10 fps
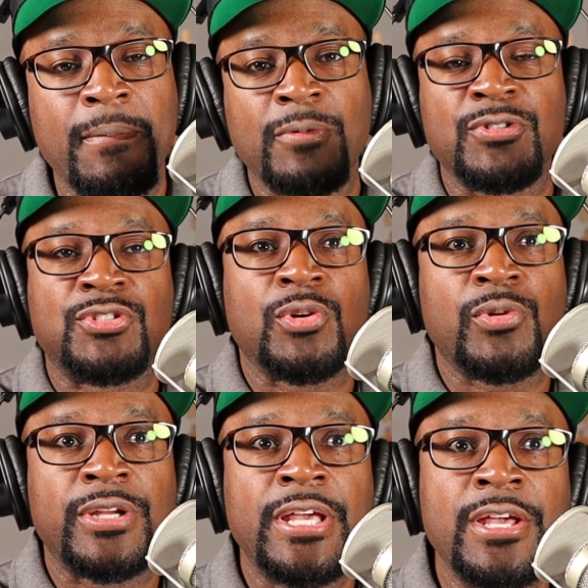I remember the
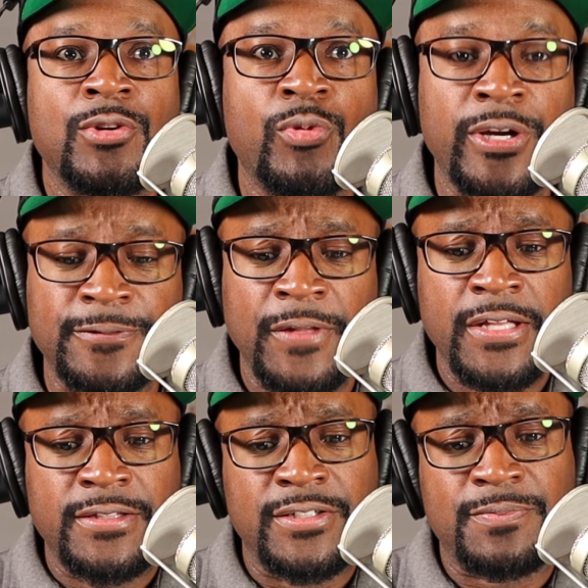story where
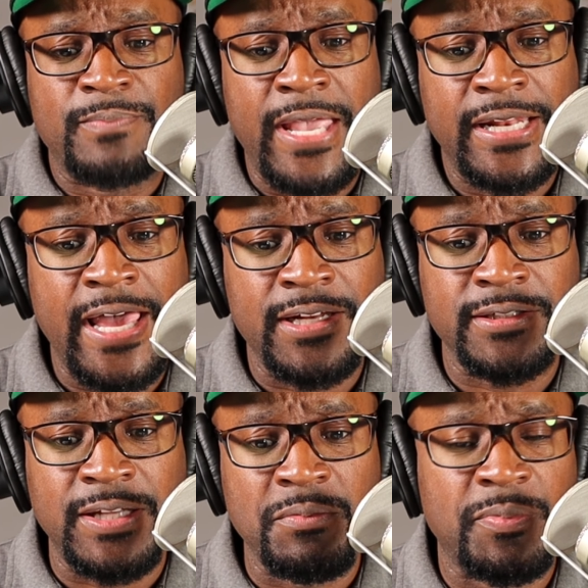this man had a
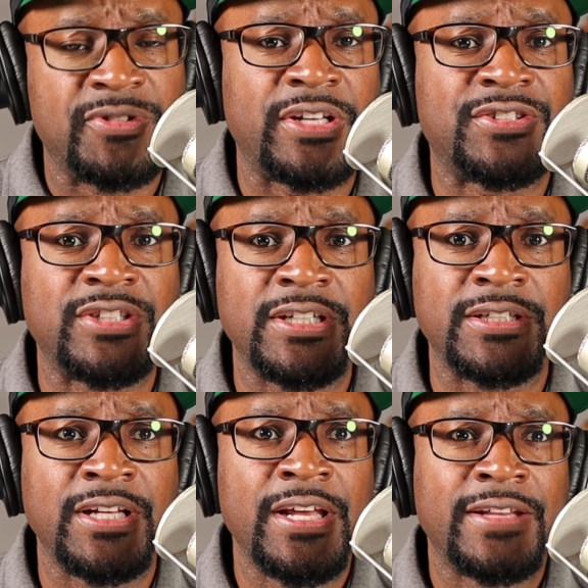demon-possessed
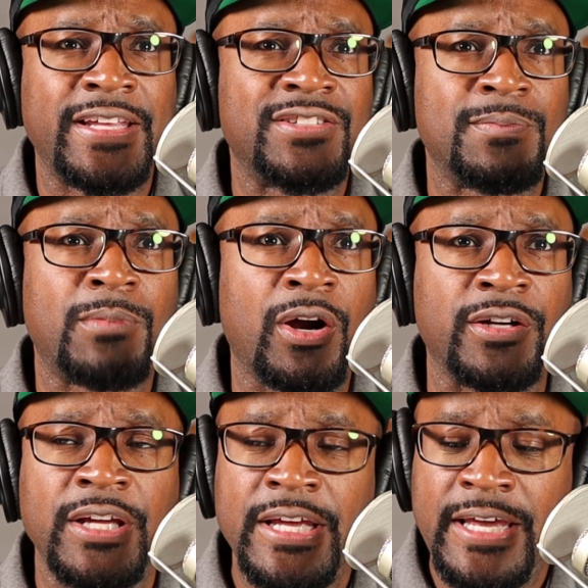son. I think it's in
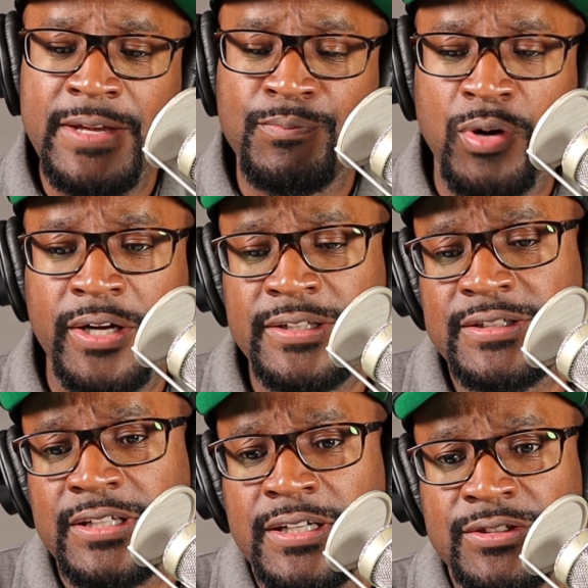Mark. He brought his
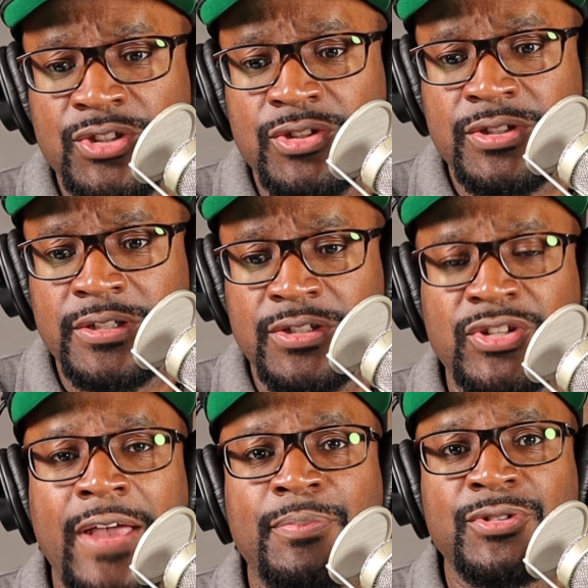son to, to the
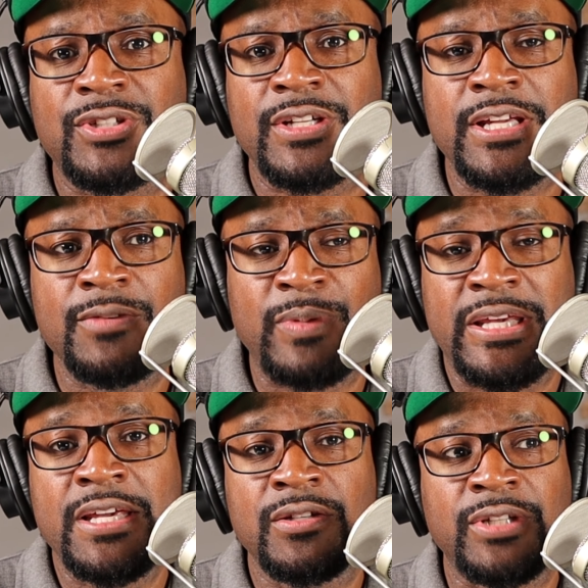disciples to heal, be
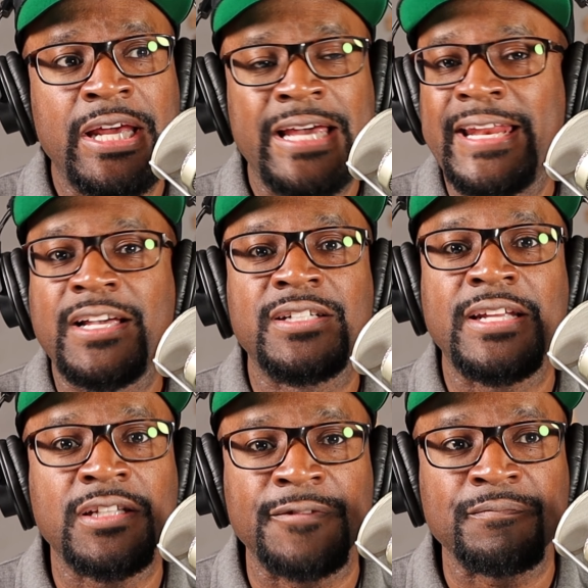healed, and they couldn't
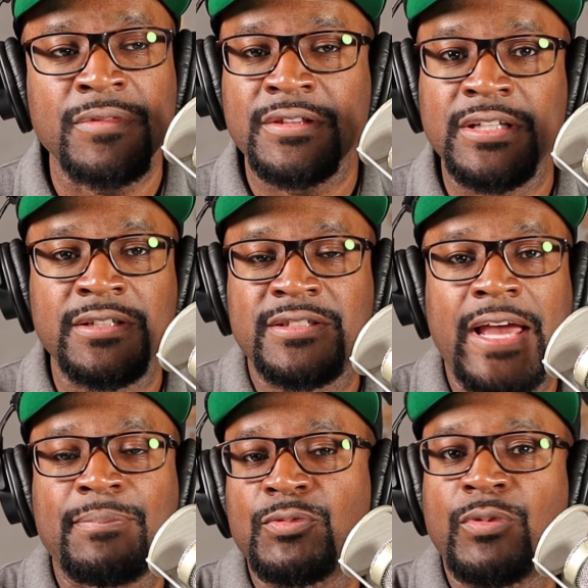heal him. Then the
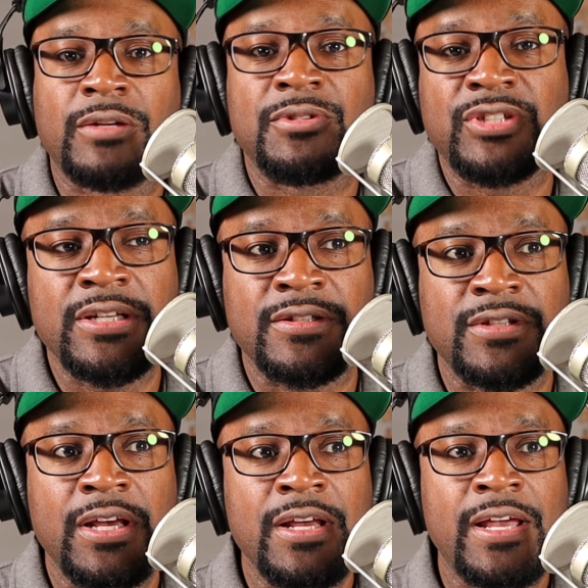disciples brought him to Jesus,
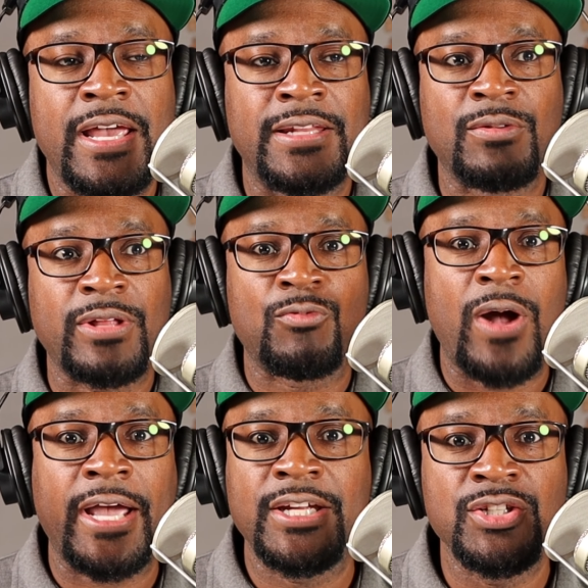and they were like,
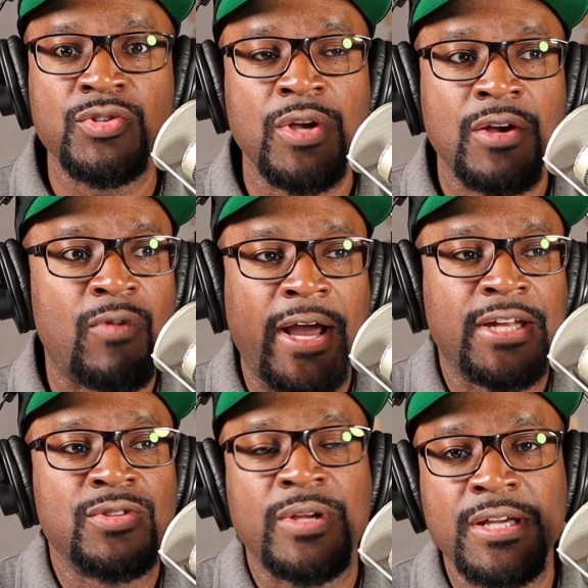why can you, why
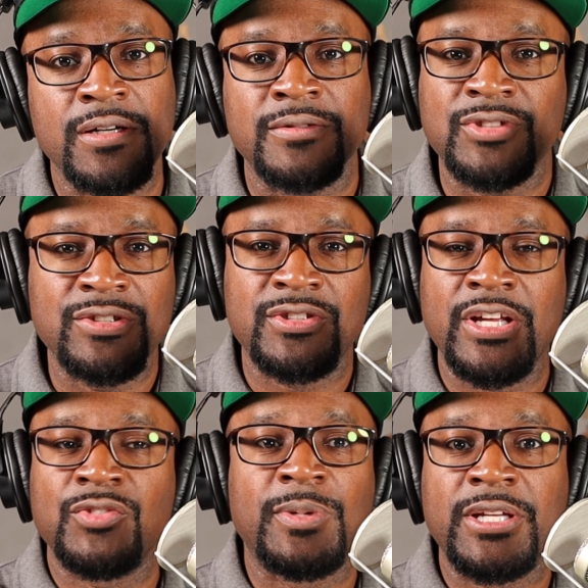can you heal? And Jesus
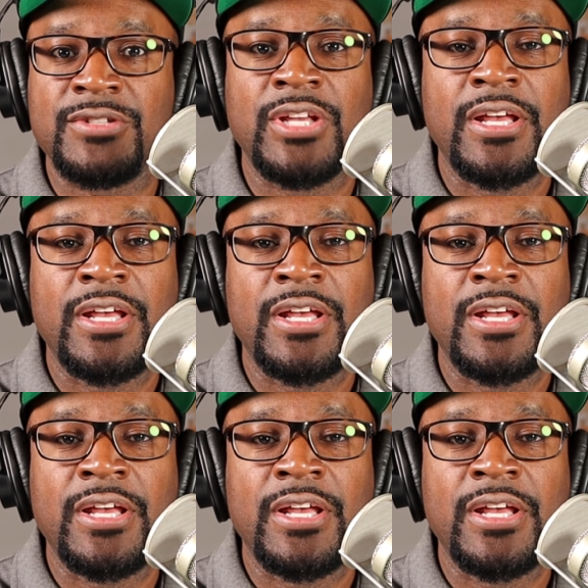tells them, because